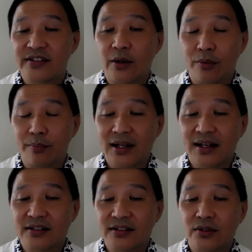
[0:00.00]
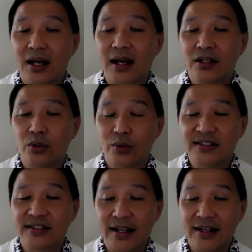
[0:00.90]
that will bring us towards
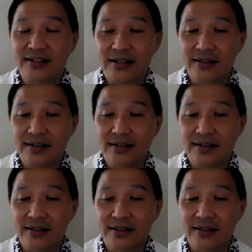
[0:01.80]
the next